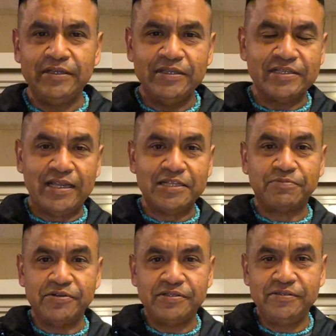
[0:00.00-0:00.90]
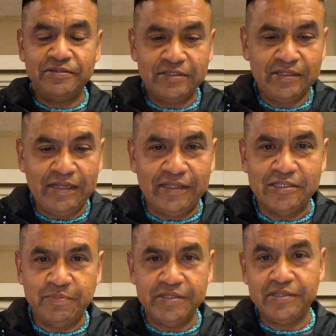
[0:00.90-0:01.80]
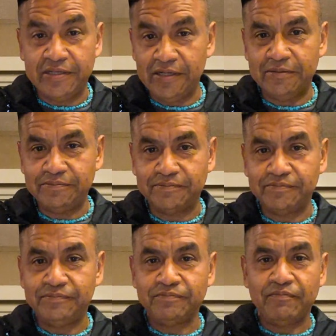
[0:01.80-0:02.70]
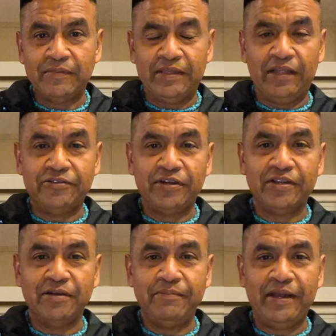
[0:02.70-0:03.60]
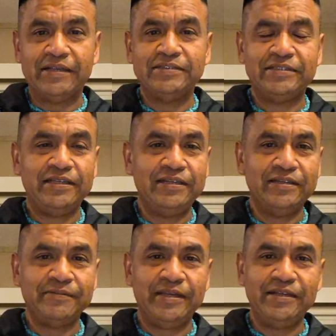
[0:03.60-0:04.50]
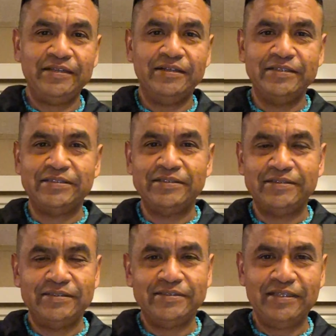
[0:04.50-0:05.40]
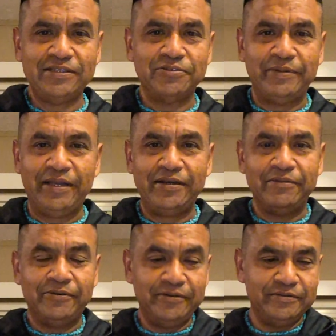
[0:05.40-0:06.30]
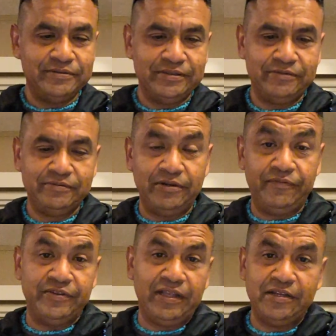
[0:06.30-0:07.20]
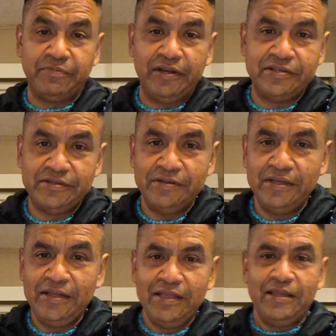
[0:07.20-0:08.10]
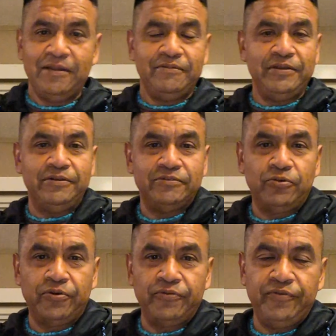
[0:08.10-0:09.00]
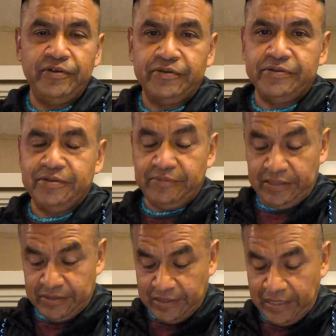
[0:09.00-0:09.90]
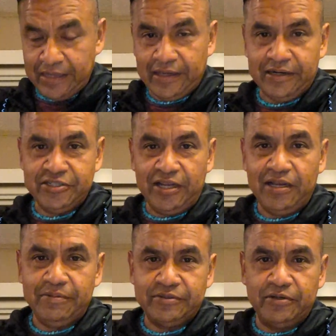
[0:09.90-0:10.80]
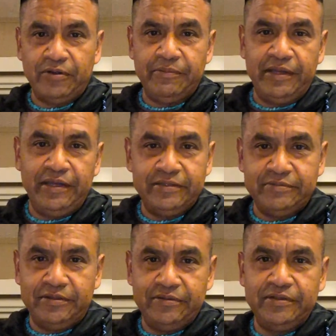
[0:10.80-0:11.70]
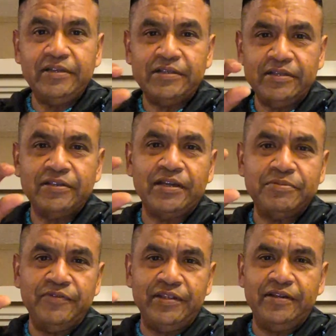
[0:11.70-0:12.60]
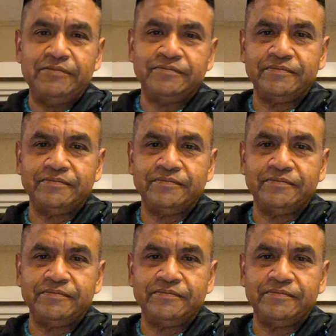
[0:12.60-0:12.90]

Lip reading: This last person had this pissy cup. Now they're trying to come back and say, "Look, man, it's not so bad anymore. Or if not, it's probably quarter filled or something like that. Guy got a job. I'm starting to wipe my ass. I'm trying to look at the cup's filling up."